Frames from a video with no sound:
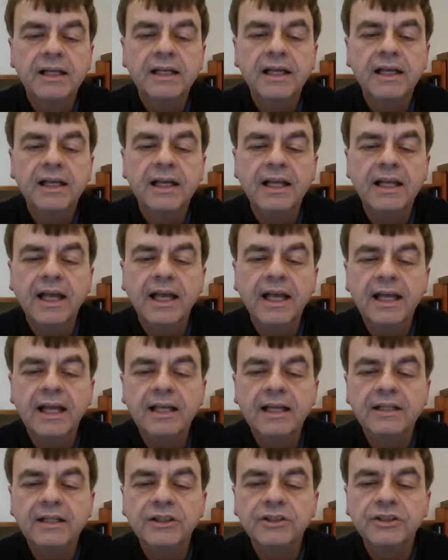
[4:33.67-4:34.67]

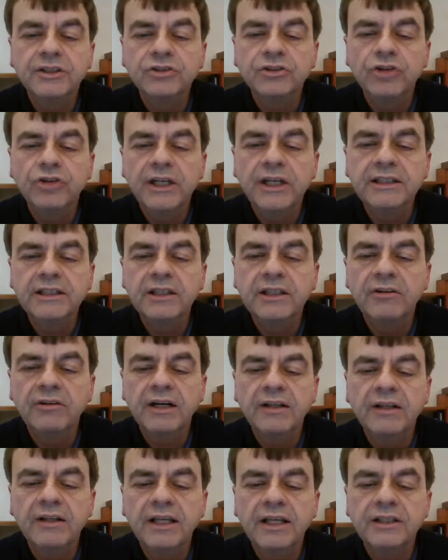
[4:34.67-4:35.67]
Again, just tracing
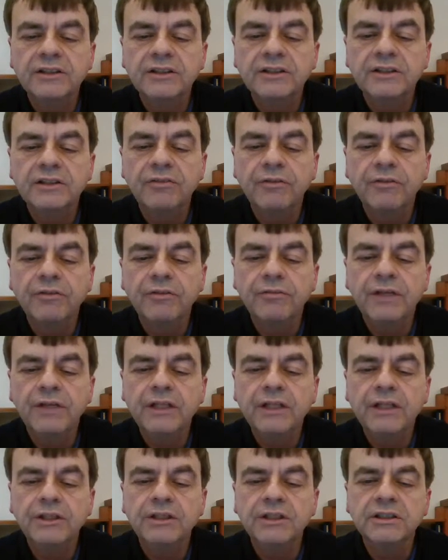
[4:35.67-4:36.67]
around the edges of the
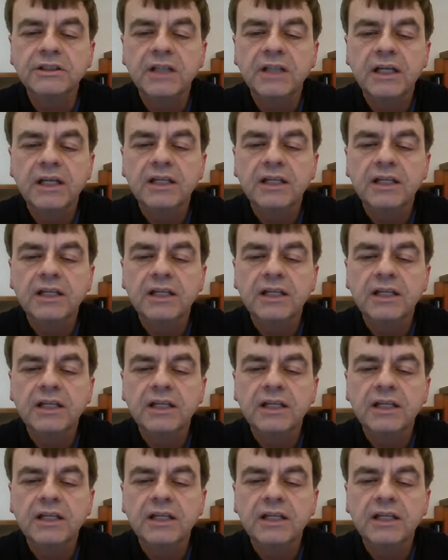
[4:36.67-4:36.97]
features